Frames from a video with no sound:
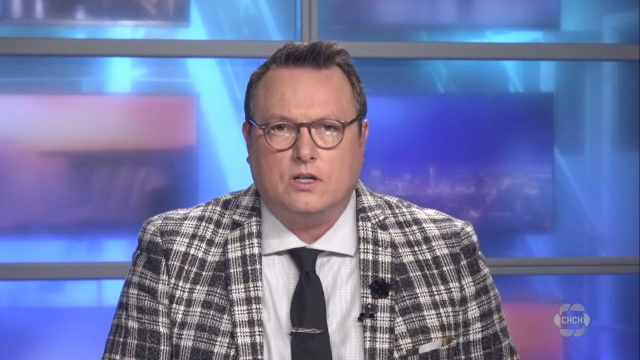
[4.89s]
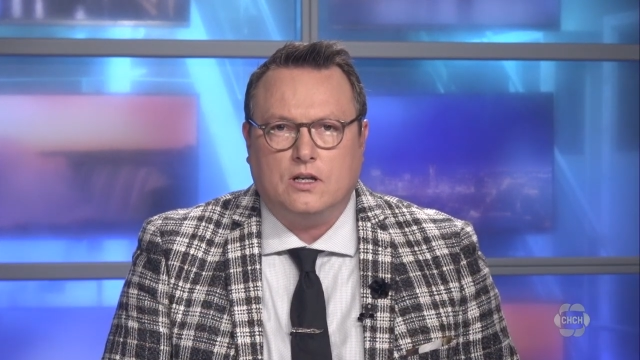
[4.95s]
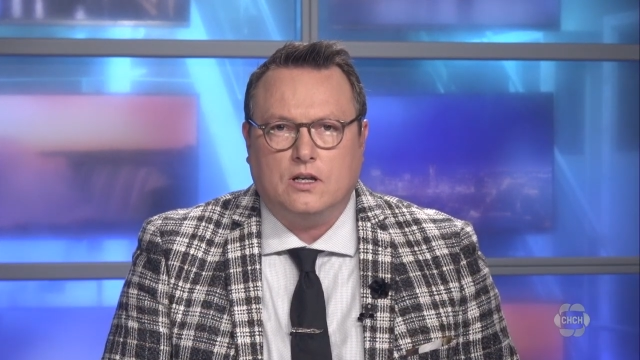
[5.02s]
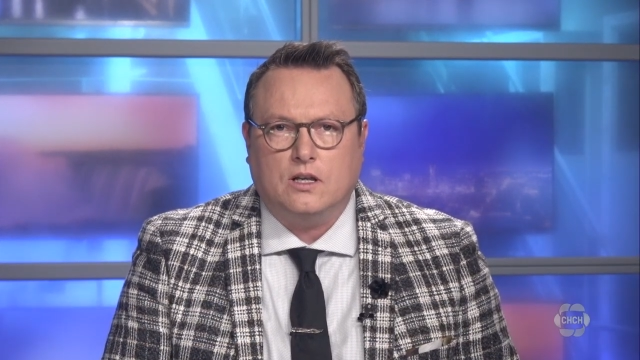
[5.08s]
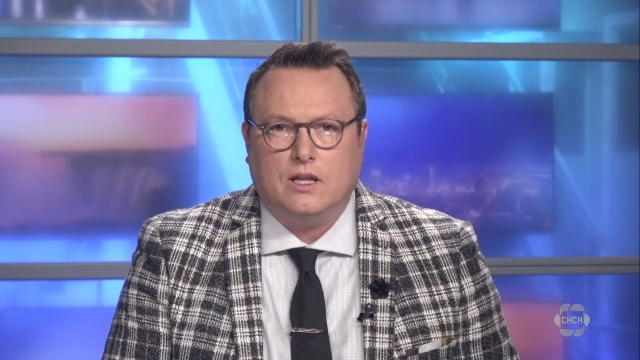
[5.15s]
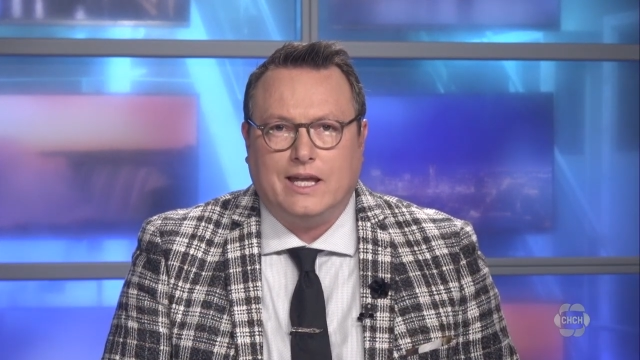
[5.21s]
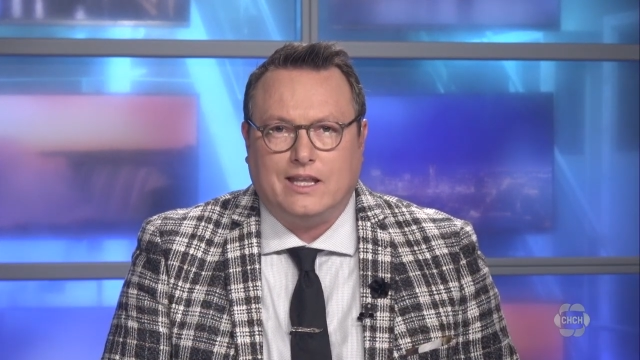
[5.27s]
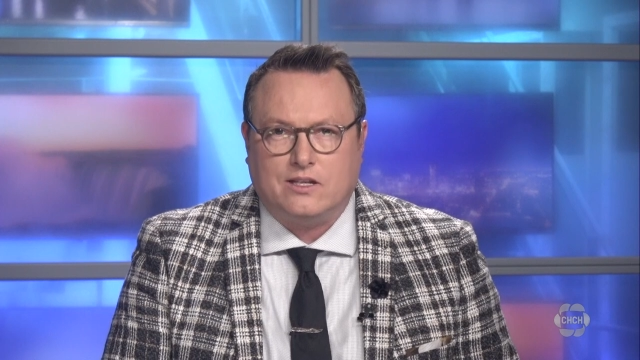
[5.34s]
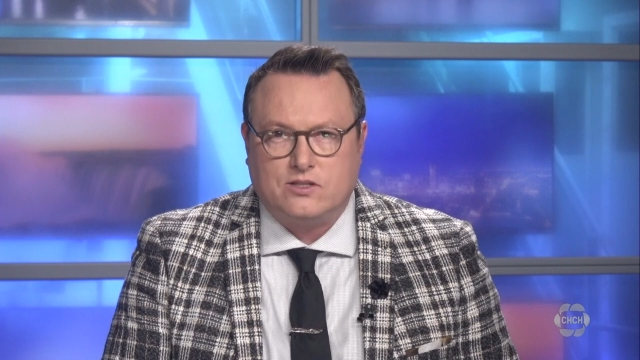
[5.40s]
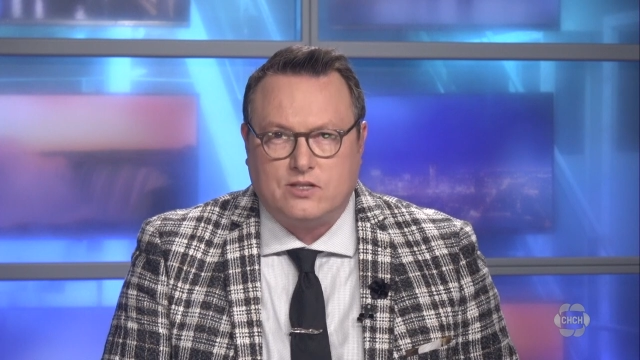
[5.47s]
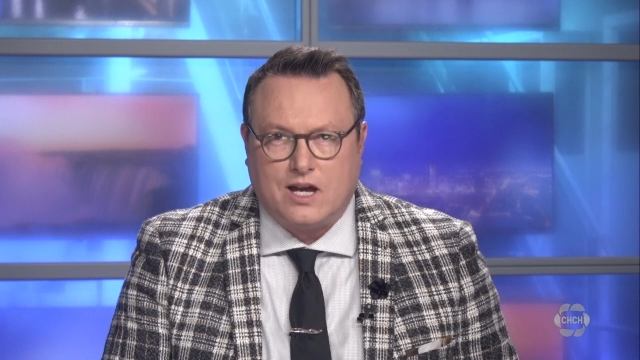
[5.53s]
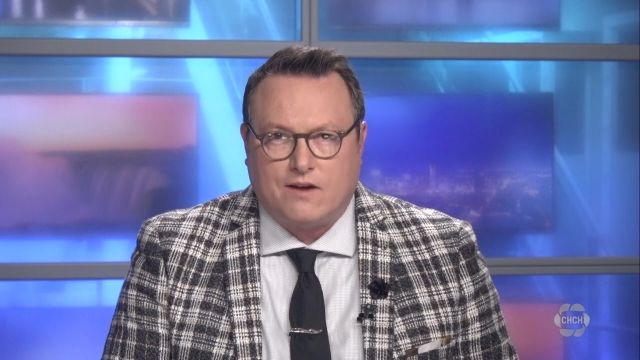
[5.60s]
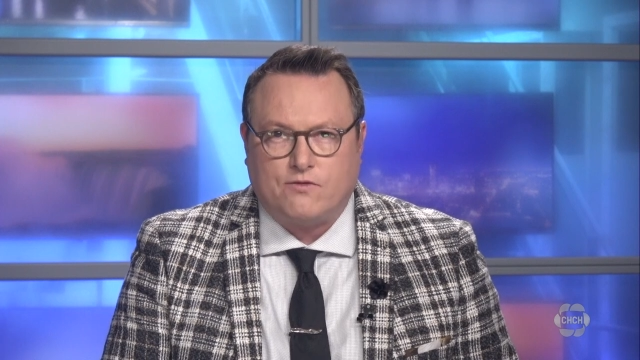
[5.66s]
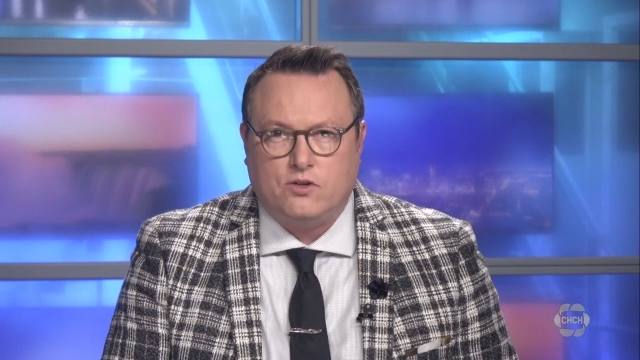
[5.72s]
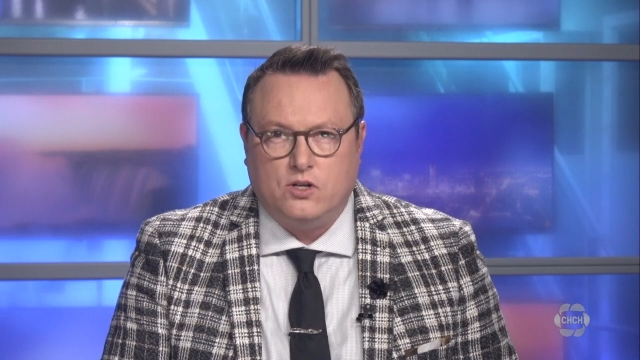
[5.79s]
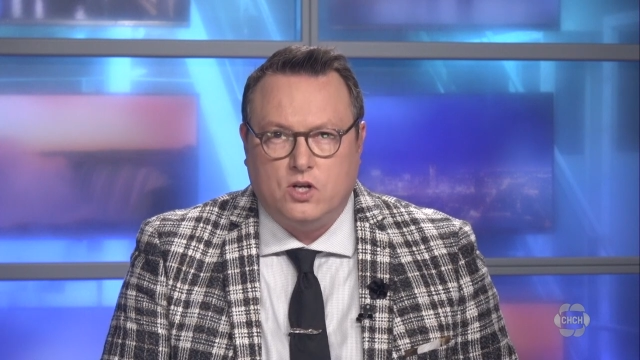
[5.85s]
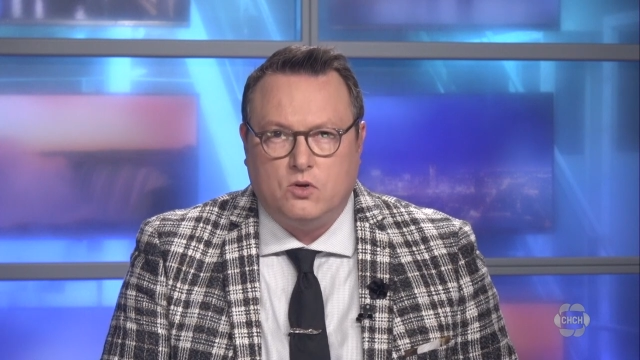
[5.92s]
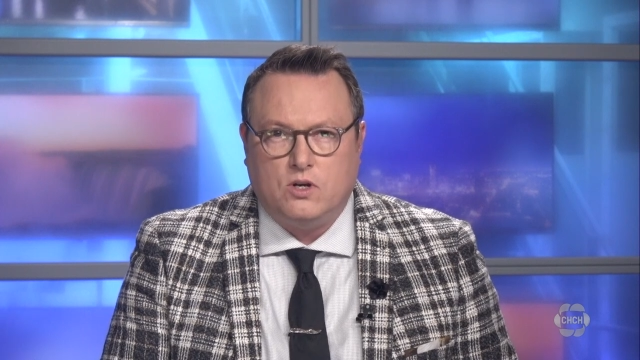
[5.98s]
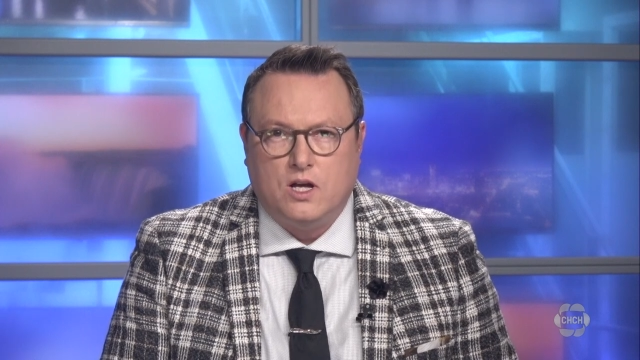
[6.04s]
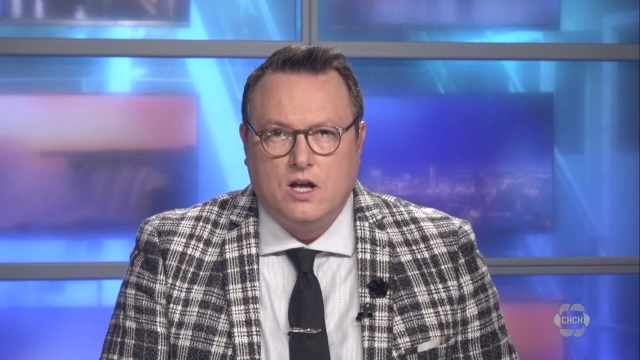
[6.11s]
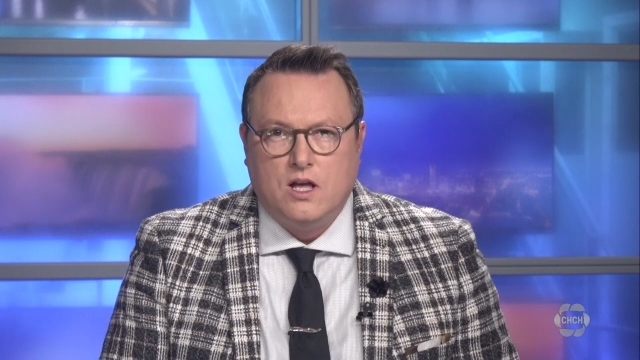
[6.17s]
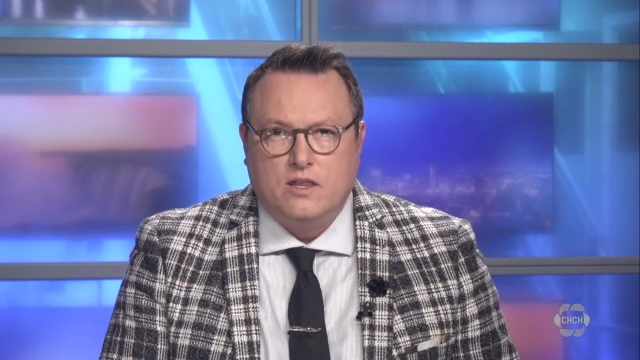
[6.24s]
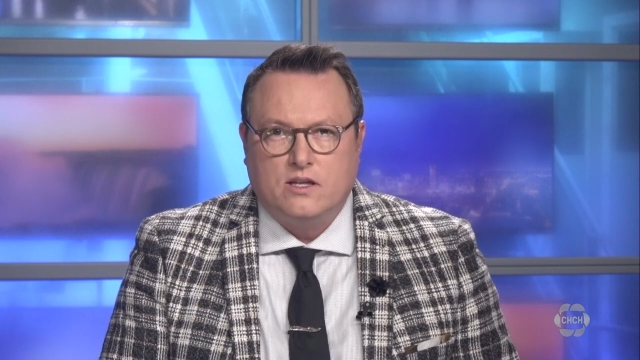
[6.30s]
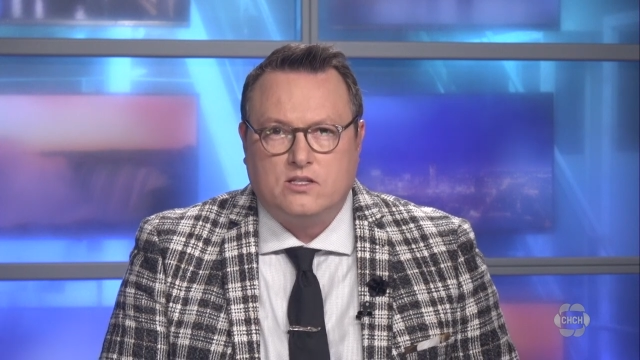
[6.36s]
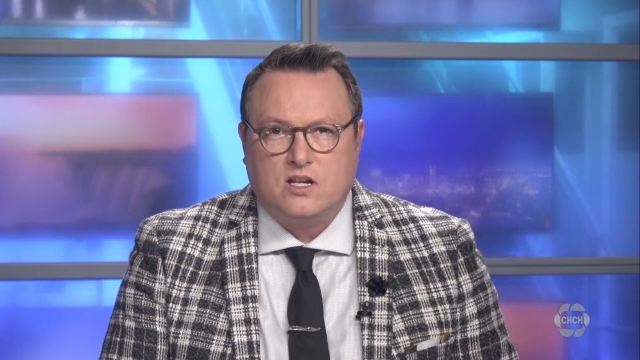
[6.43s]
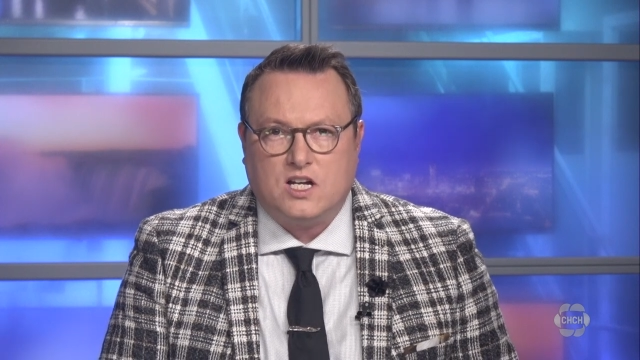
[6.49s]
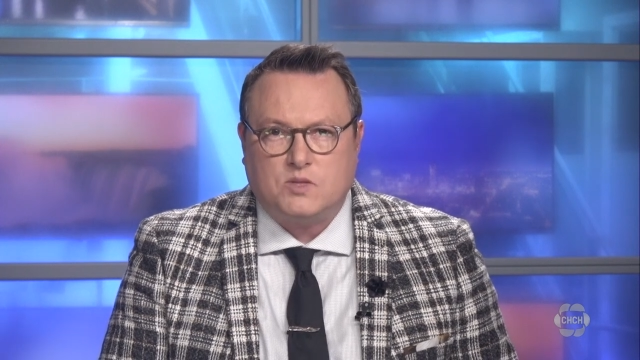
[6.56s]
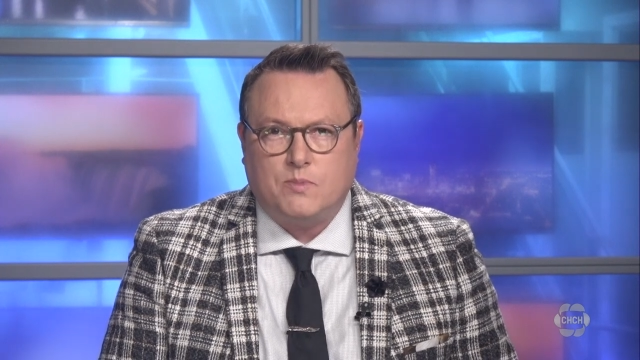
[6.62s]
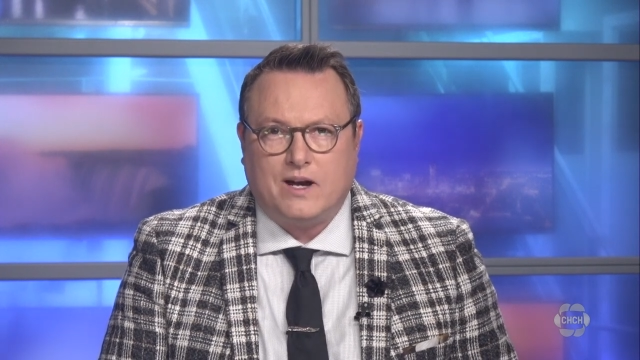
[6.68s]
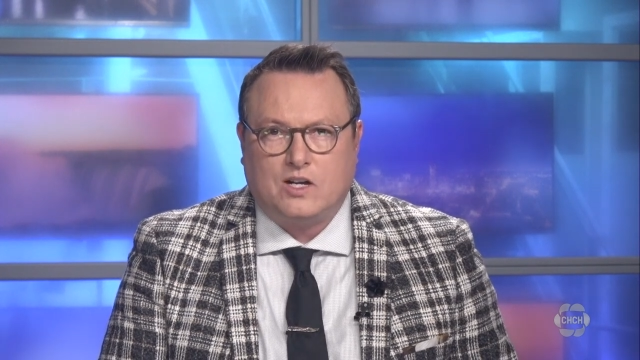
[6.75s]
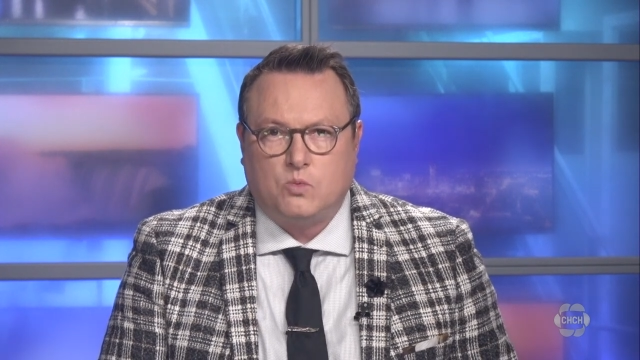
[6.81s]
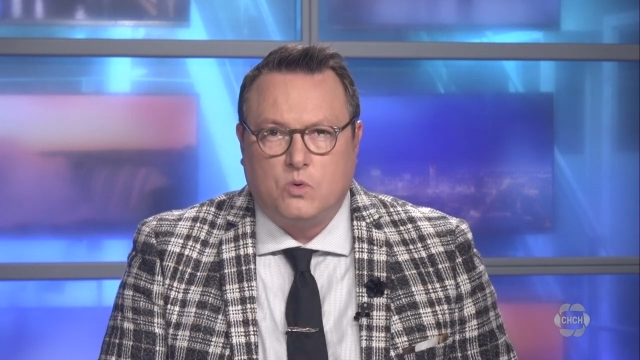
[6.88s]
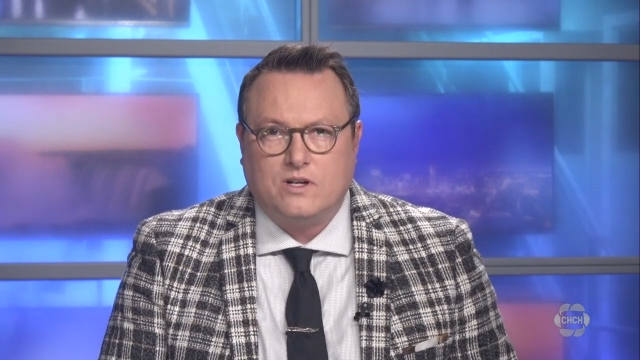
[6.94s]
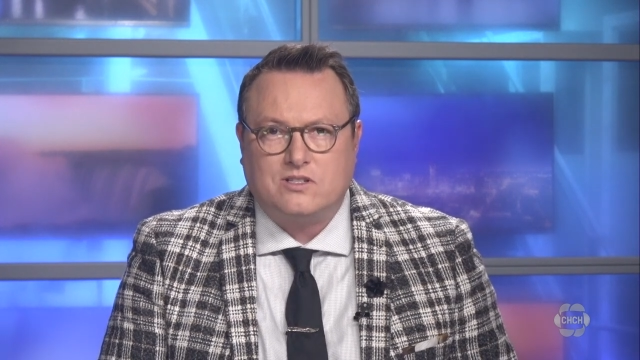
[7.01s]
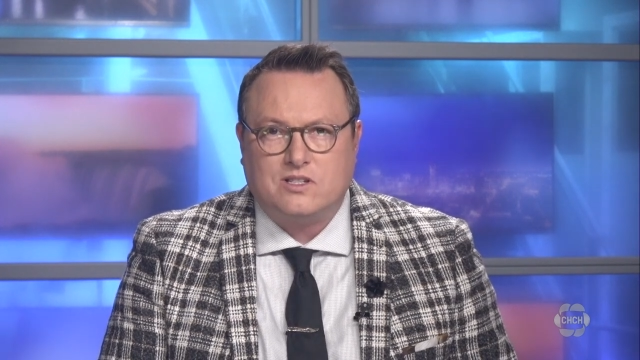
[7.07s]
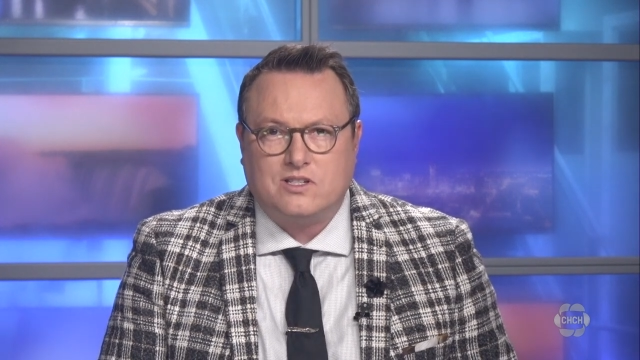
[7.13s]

And late this afternoon, the suspect was